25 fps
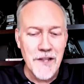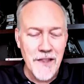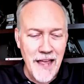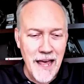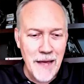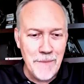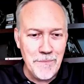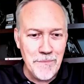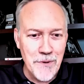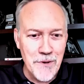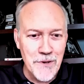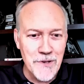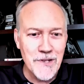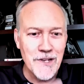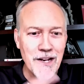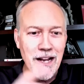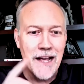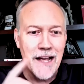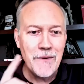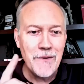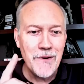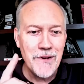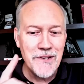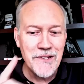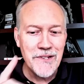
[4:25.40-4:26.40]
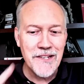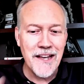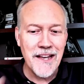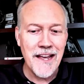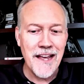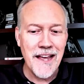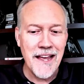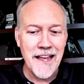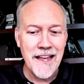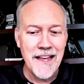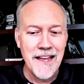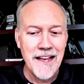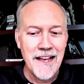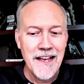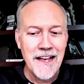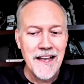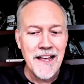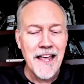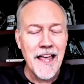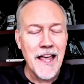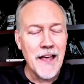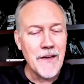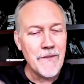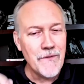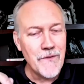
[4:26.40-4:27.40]
To that person, I would say,
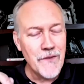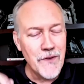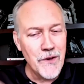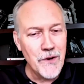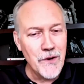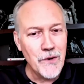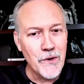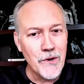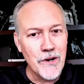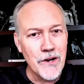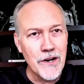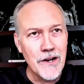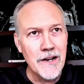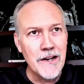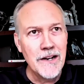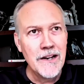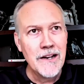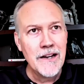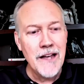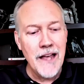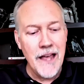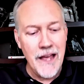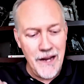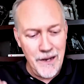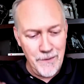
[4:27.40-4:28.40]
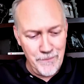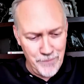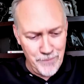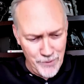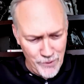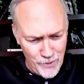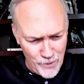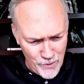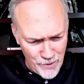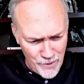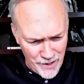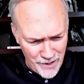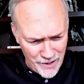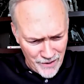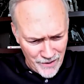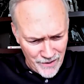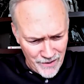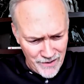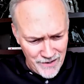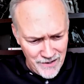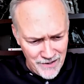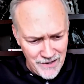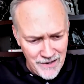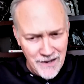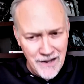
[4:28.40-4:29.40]
if you're an
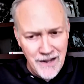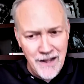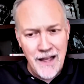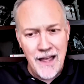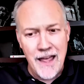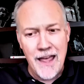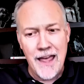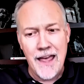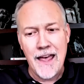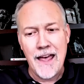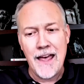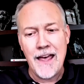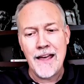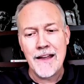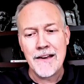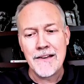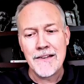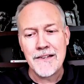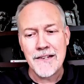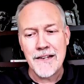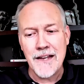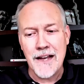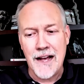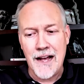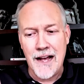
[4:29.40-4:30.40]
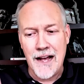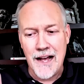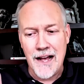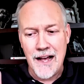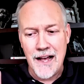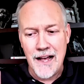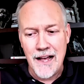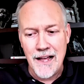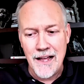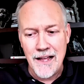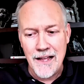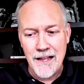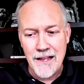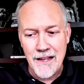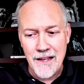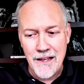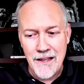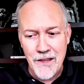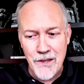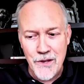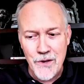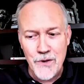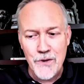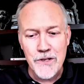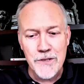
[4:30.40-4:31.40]
employer and
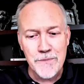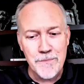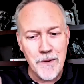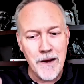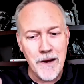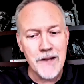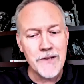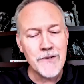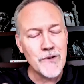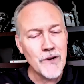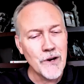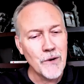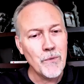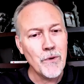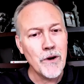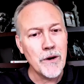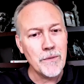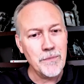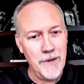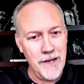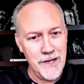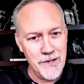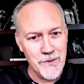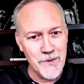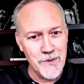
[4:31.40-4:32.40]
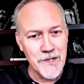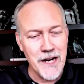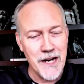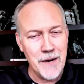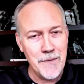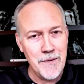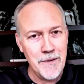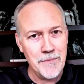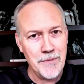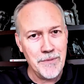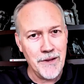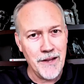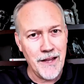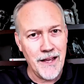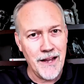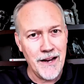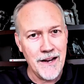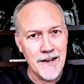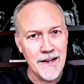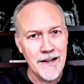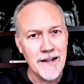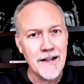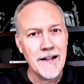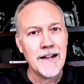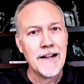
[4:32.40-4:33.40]
you sponsor a workplace retirement
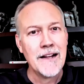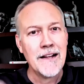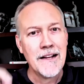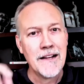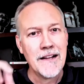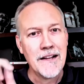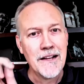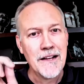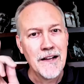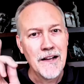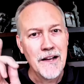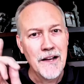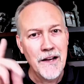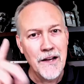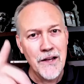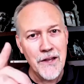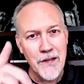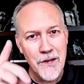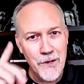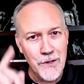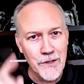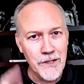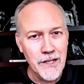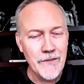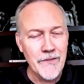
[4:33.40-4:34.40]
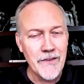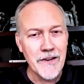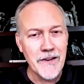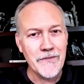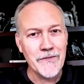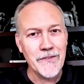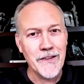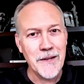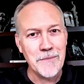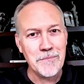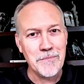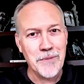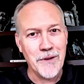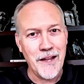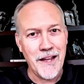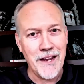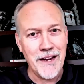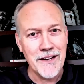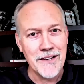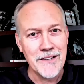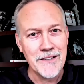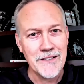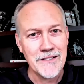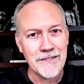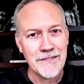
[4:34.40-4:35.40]
plan, you live in a
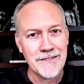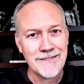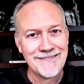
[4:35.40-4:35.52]
floodplain.